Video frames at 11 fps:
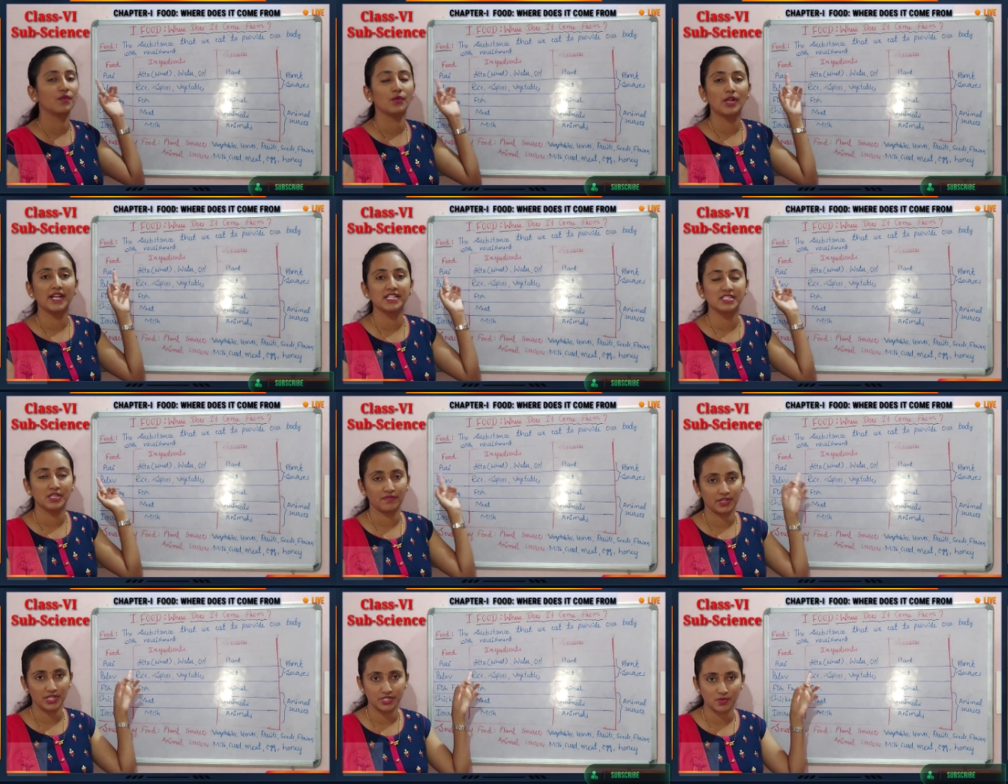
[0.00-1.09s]
the food and its
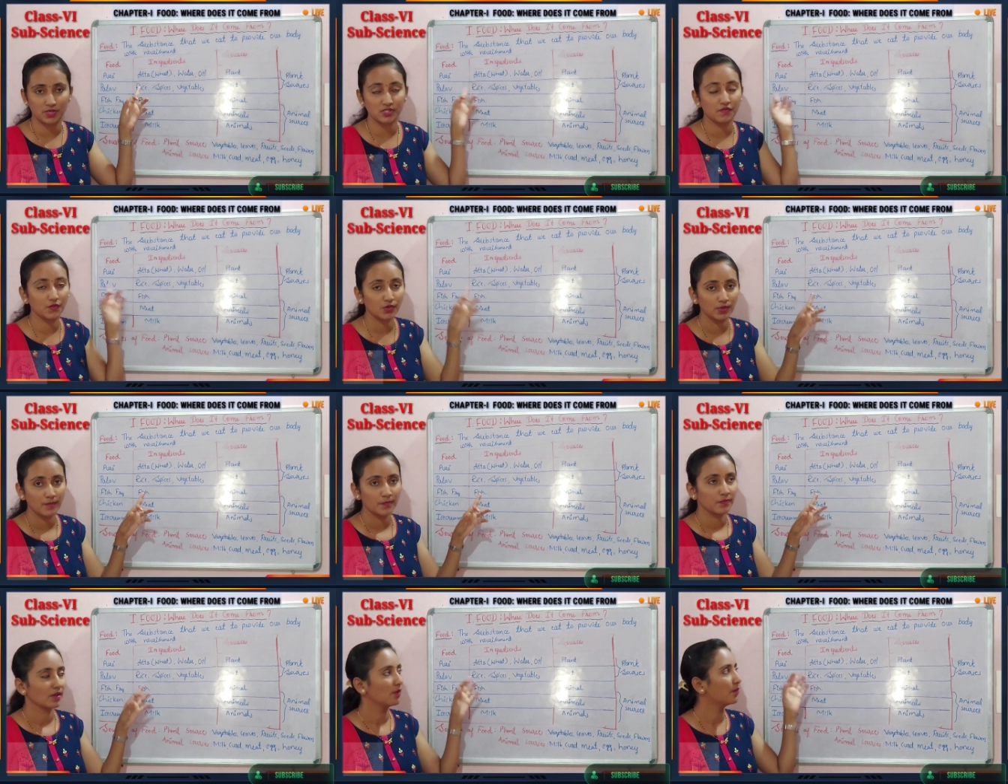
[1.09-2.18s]
definition. What is the food?
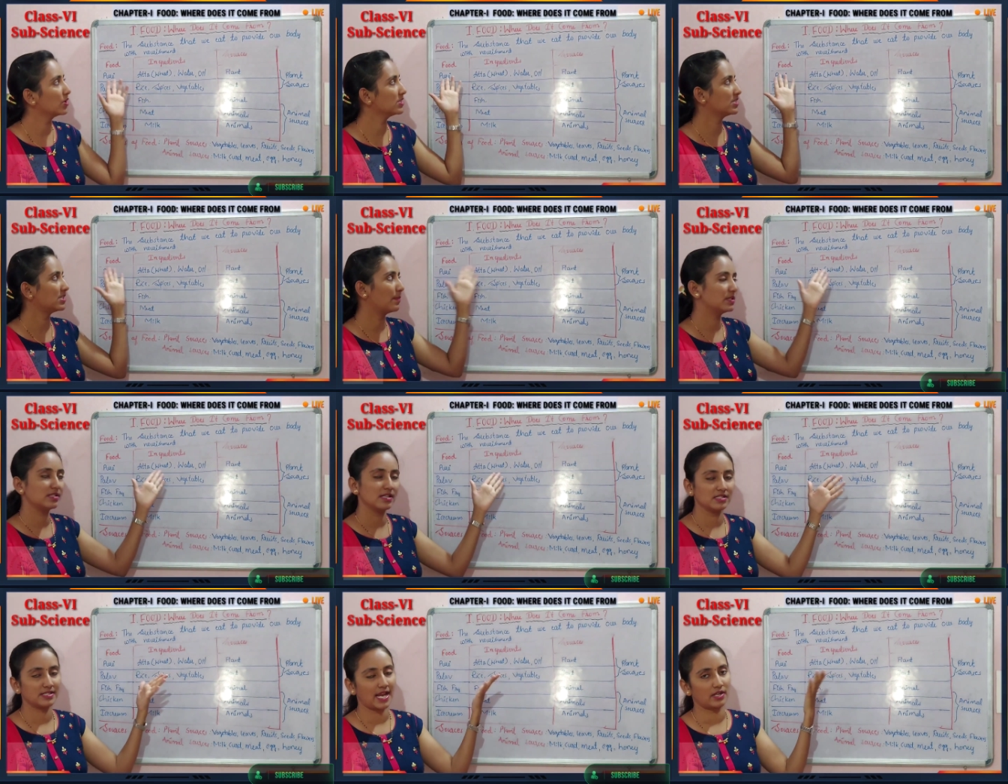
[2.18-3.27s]
Food is a
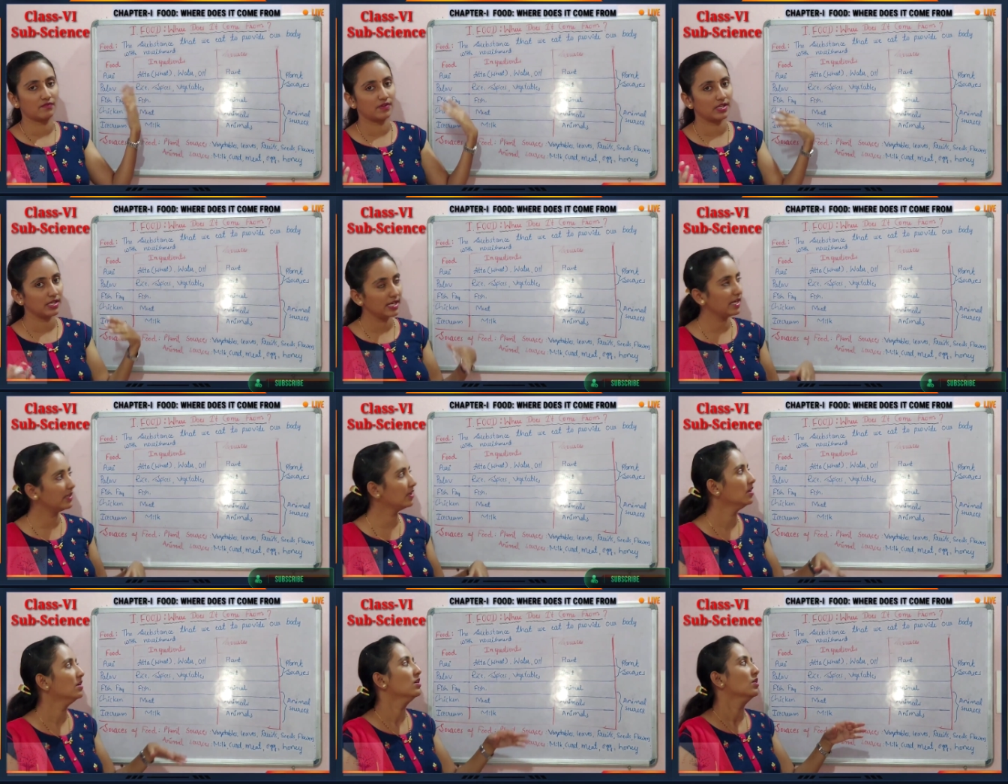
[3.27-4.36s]
substance that we eat
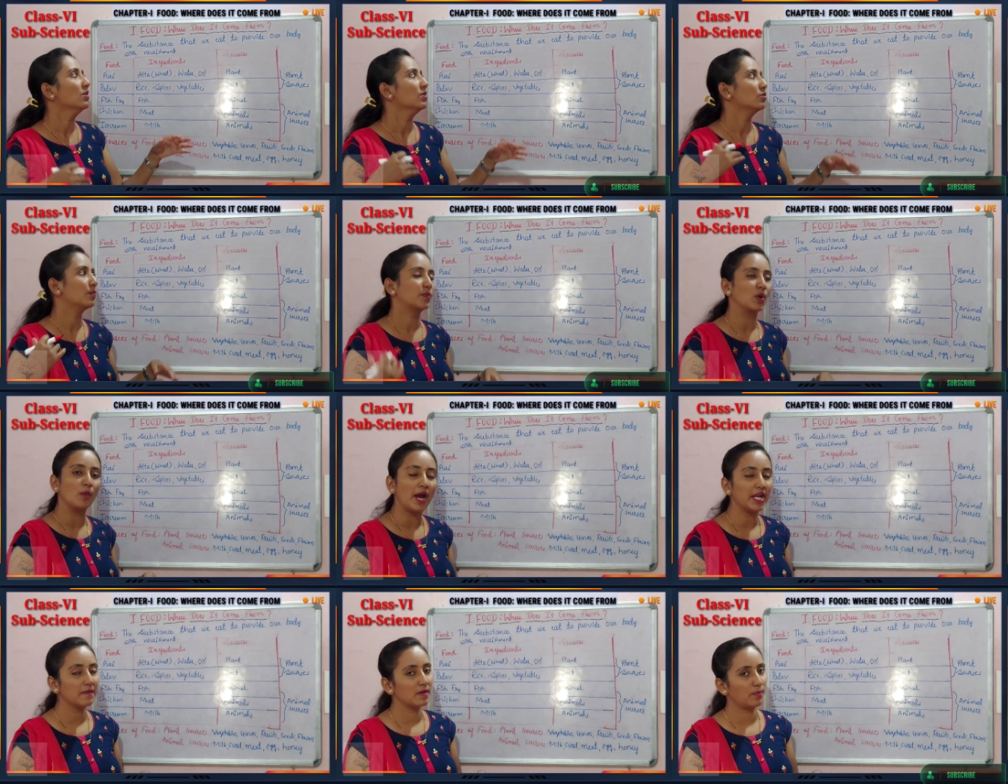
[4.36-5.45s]
to
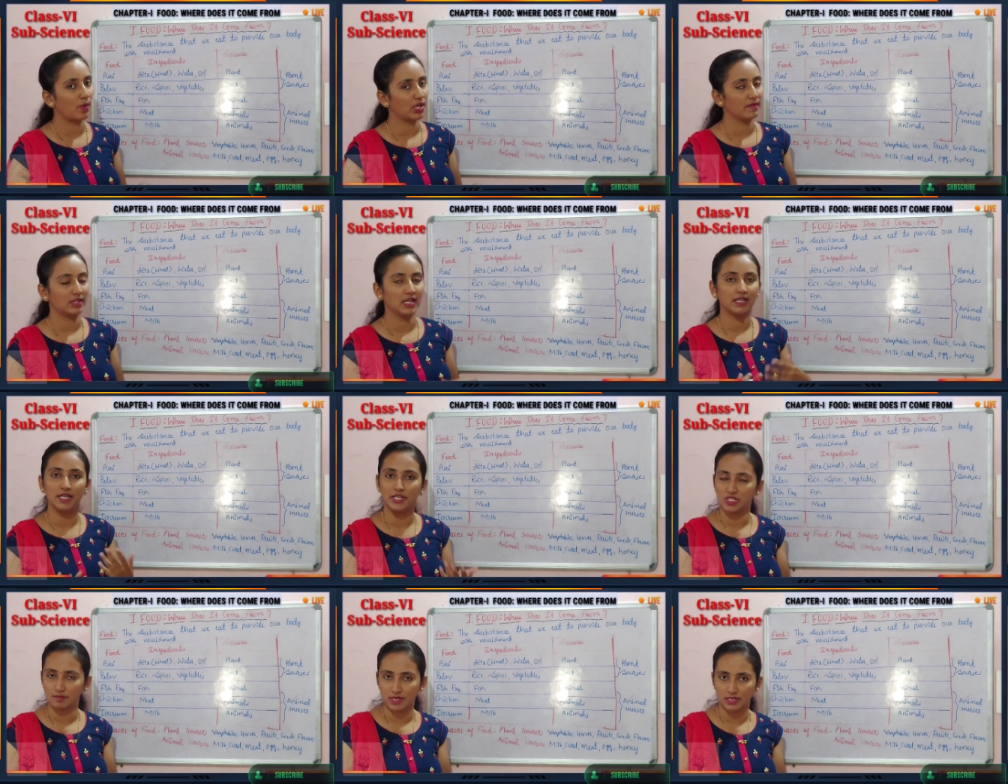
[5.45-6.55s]
provide our body with the
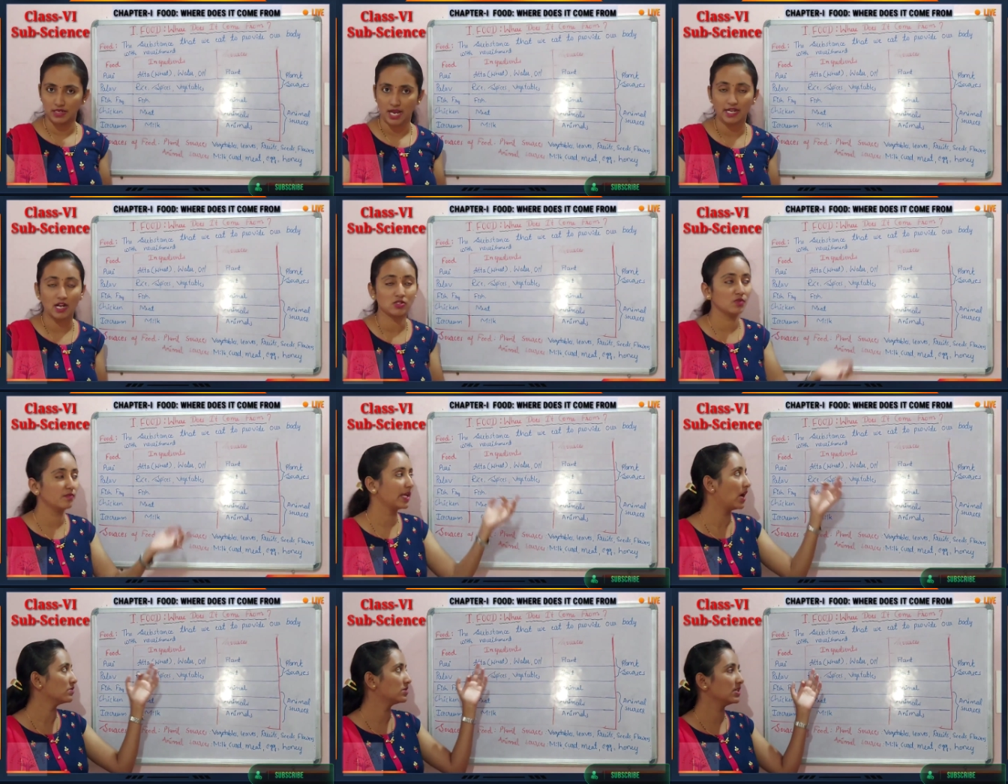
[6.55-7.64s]
nourishment, and also we
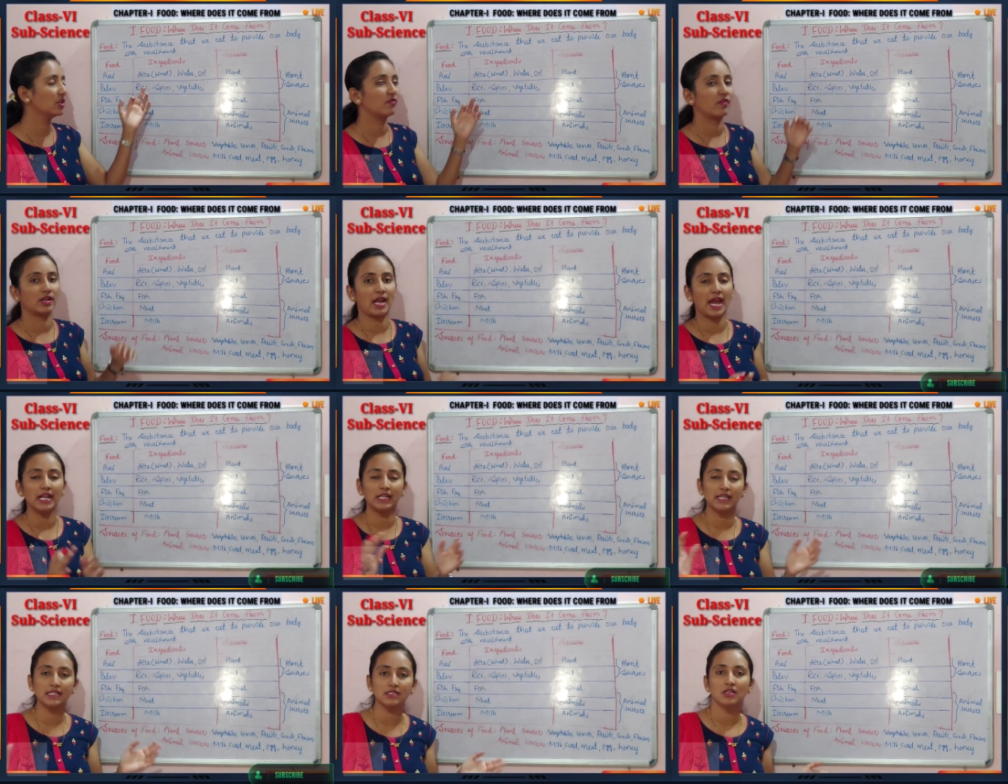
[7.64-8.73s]
have seen the
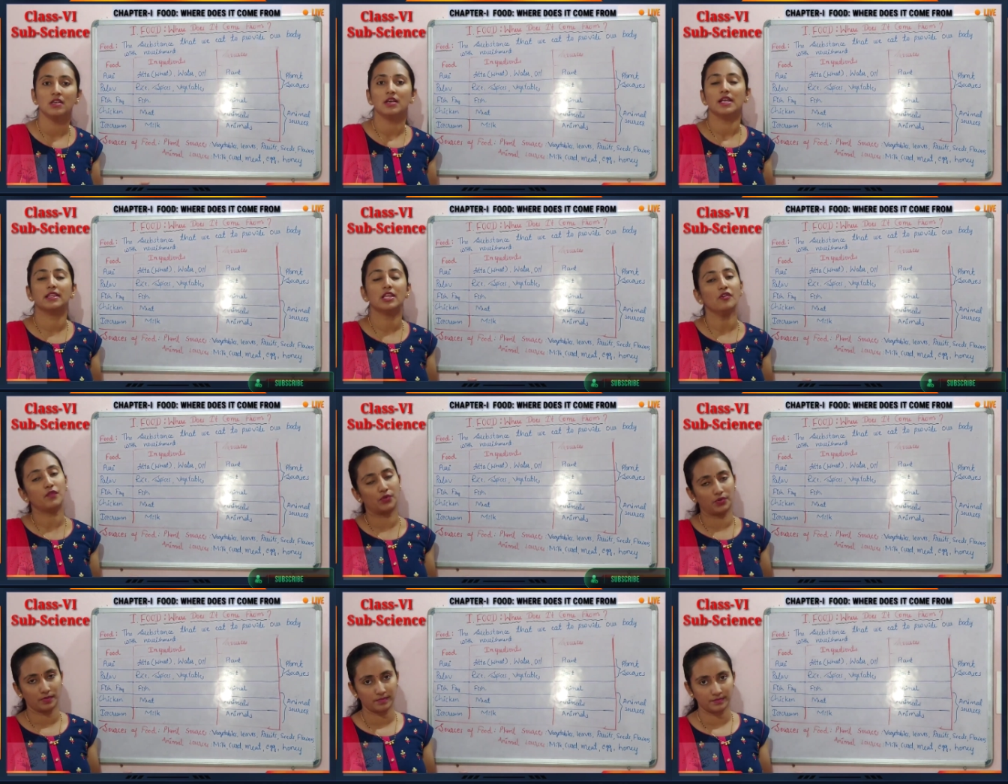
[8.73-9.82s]
varieties in the
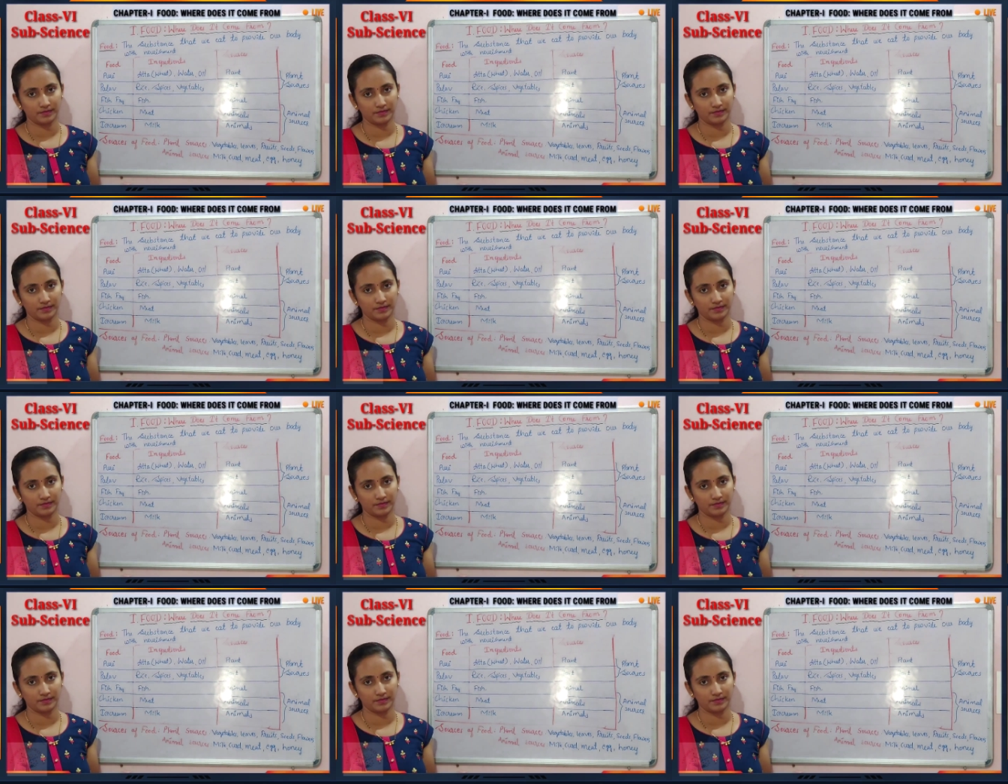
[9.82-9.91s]
food.